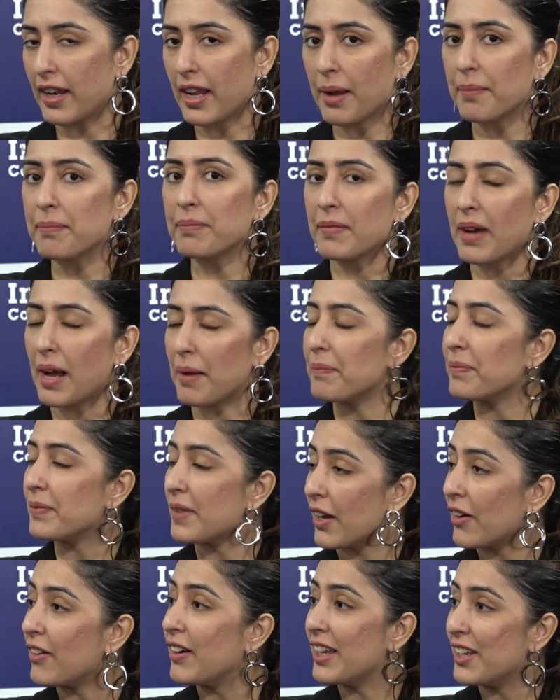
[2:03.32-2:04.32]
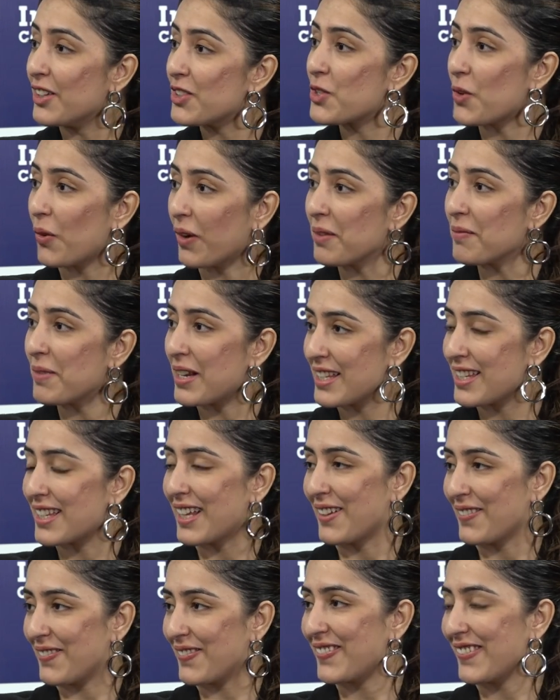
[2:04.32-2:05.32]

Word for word: and I'm thoroughly enjoying myself.